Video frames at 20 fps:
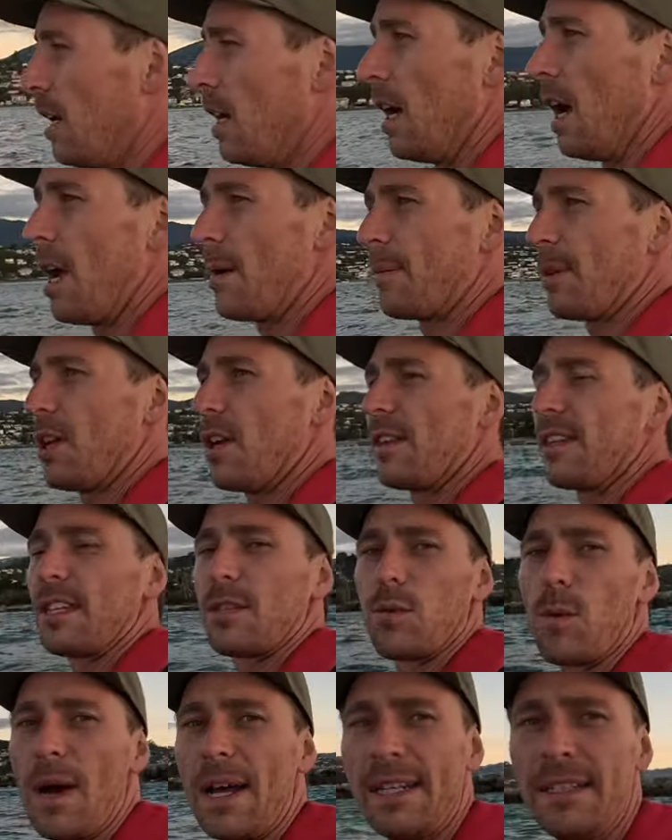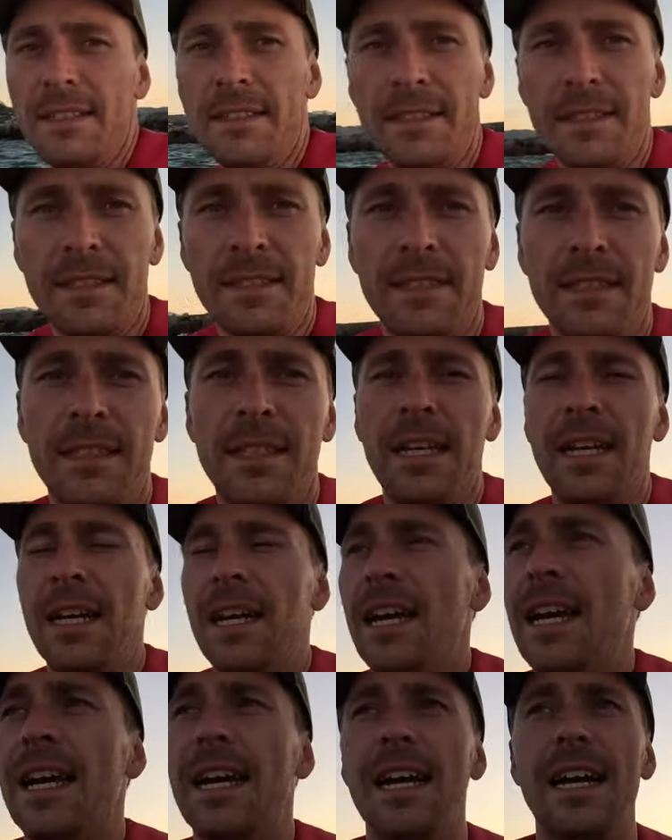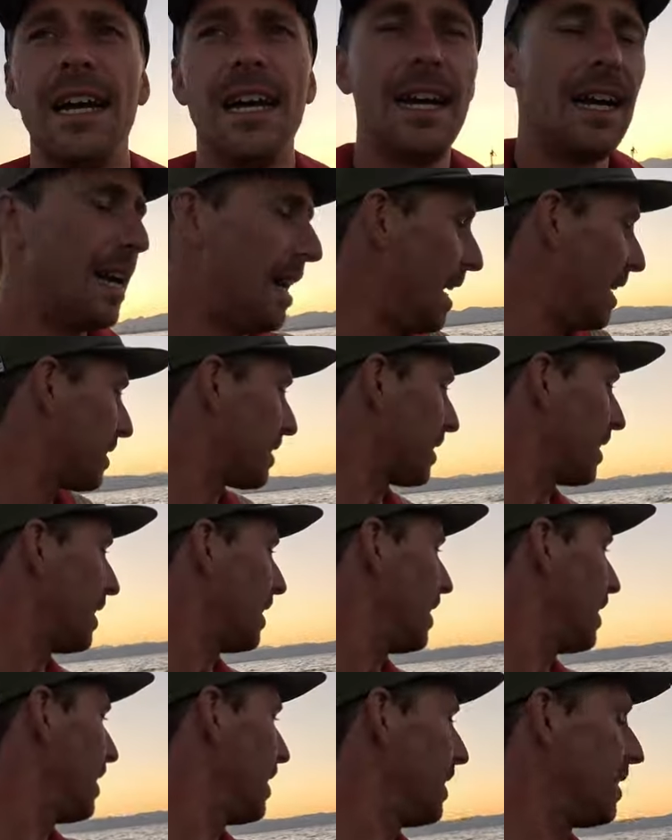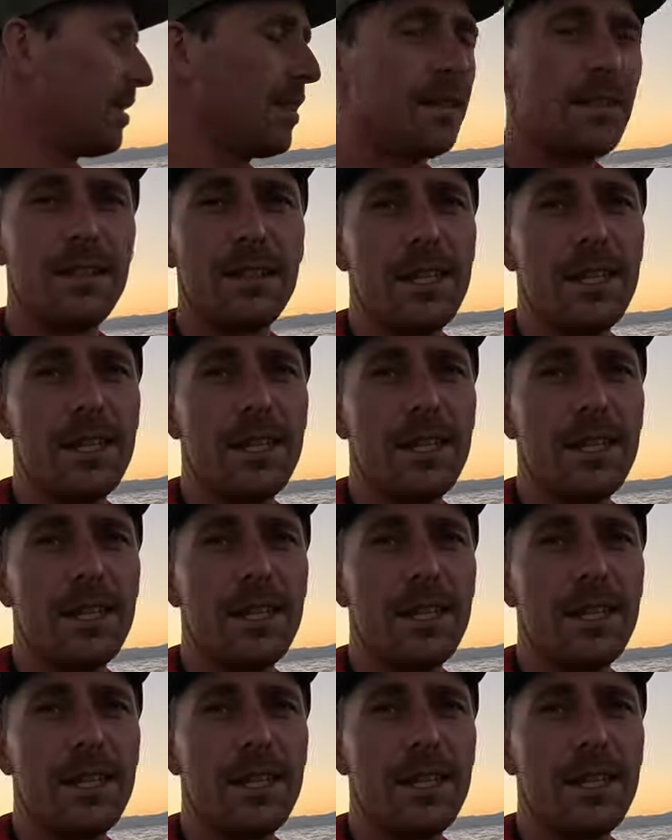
Hope you like this one as a,